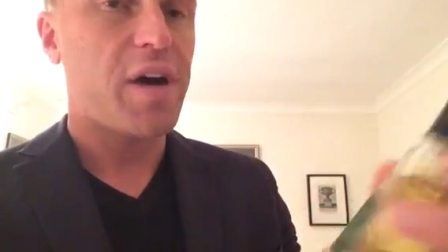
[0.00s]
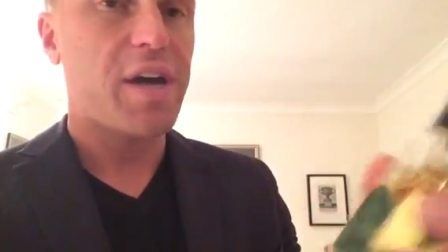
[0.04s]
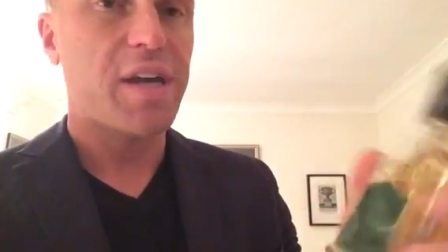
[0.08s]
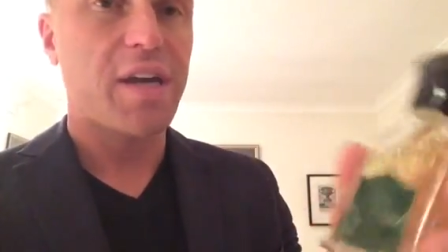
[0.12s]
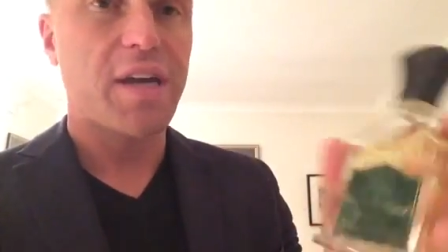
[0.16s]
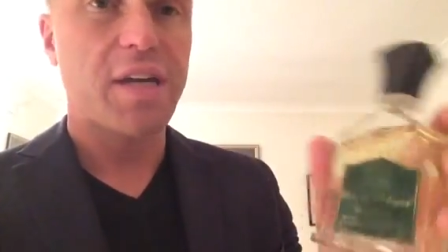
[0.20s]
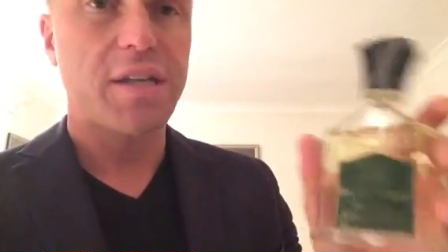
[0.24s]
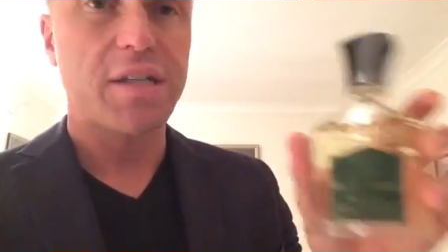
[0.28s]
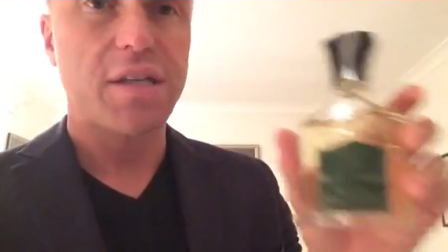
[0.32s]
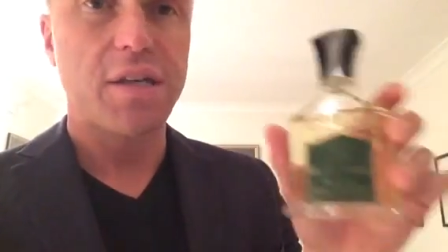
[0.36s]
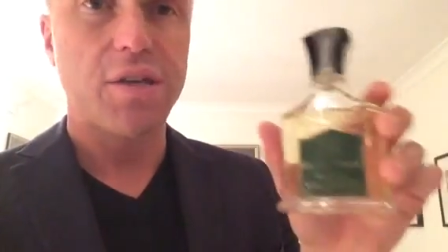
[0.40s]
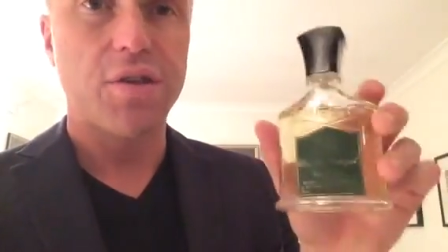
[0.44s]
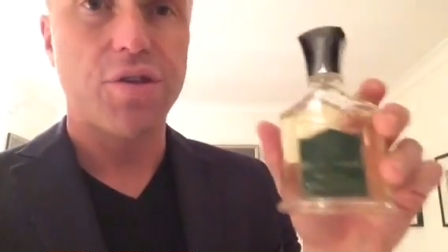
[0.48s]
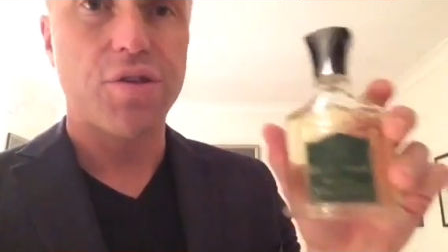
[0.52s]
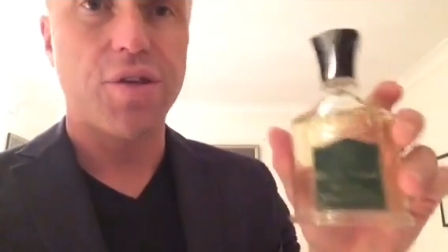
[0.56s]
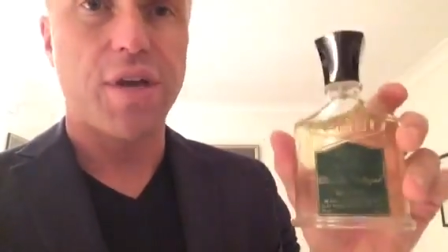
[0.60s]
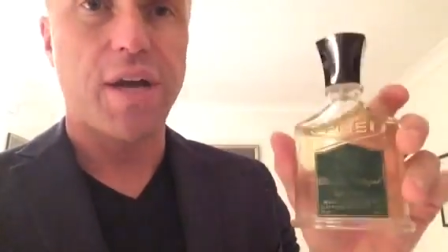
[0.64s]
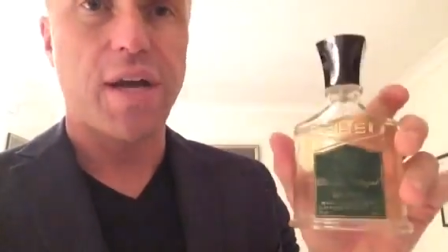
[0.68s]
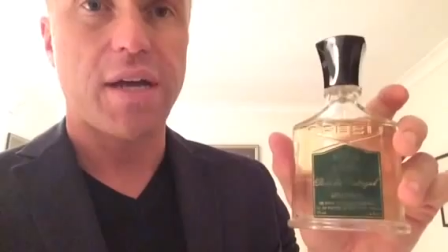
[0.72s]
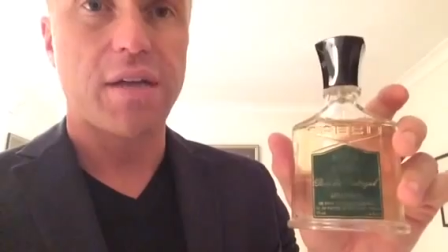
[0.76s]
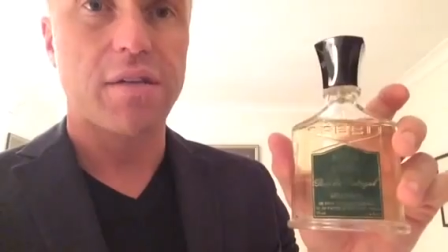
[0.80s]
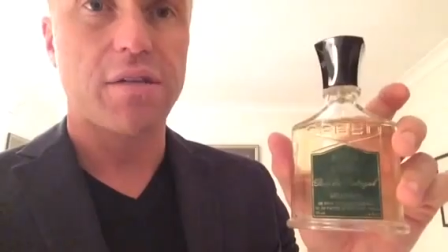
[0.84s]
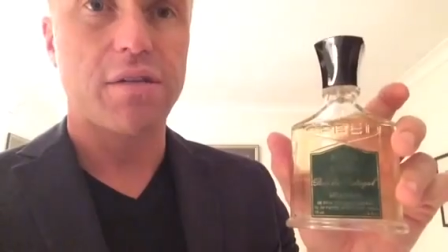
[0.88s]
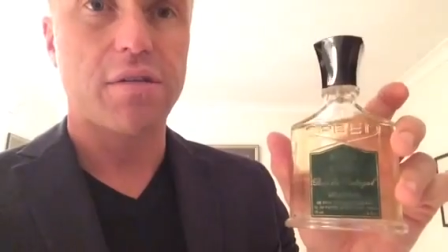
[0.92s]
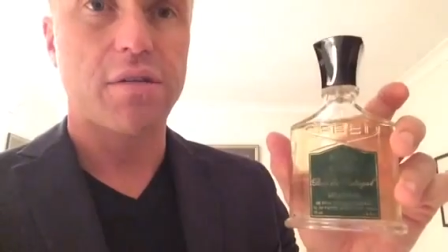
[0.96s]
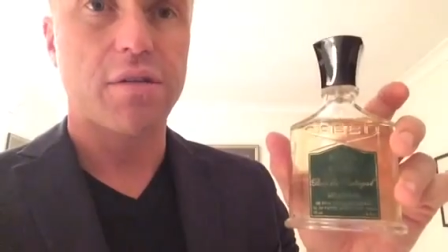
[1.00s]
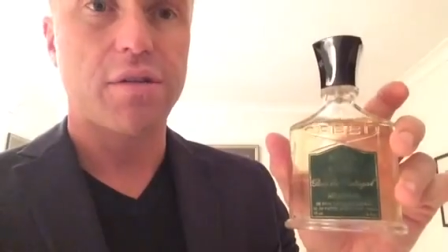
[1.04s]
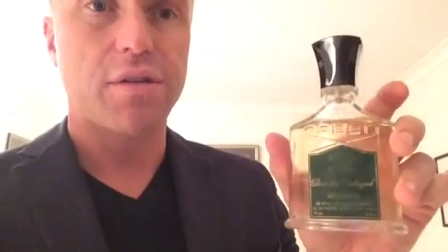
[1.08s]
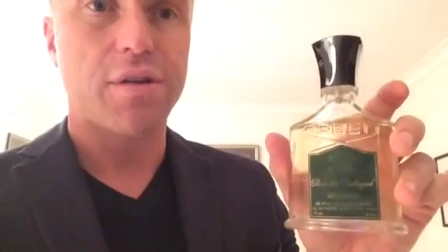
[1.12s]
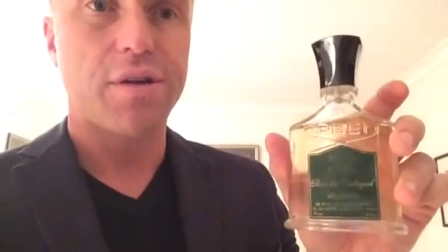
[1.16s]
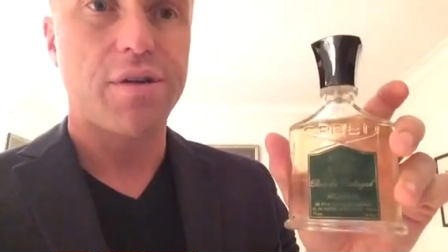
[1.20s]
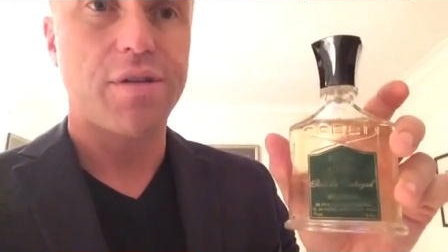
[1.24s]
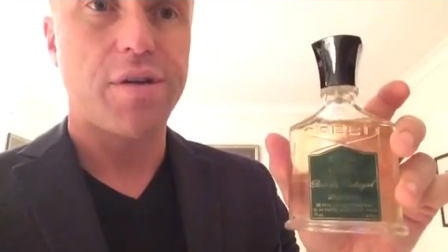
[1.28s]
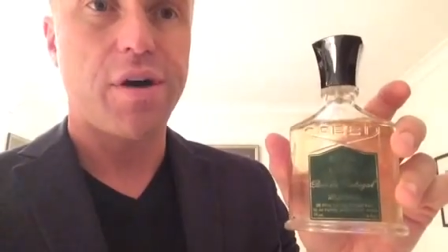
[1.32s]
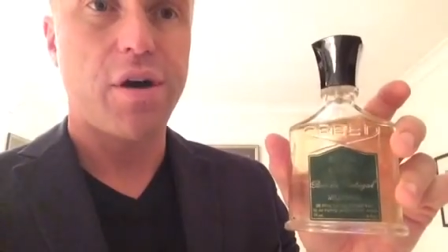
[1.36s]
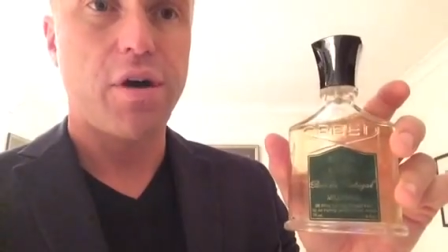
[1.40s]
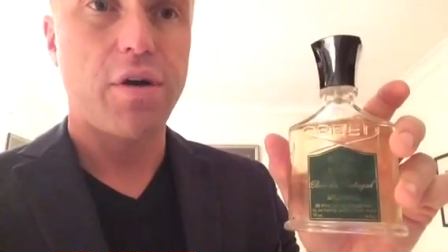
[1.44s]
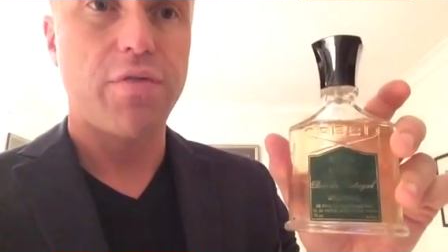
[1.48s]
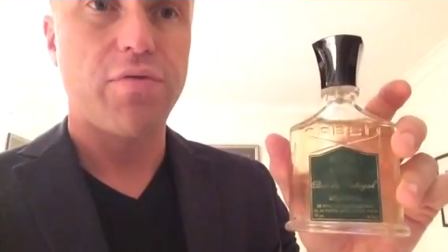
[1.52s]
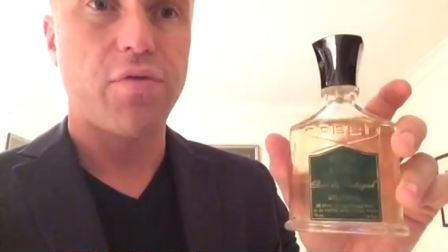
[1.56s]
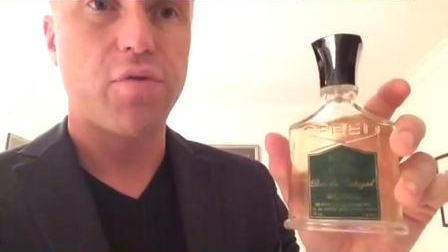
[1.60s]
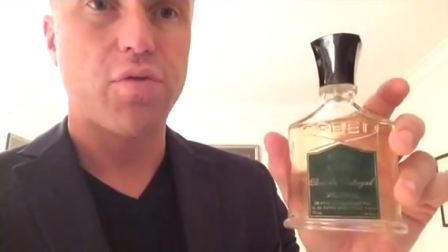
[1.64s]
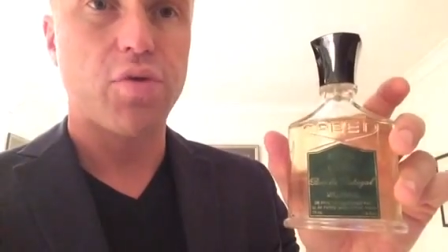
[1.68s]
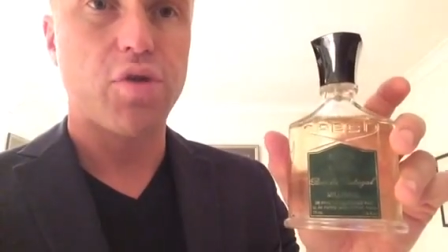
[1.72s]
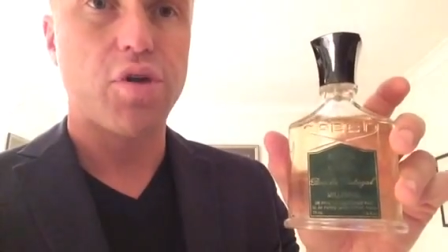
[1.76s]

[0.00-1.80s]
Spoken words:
I guess it just adds to the overall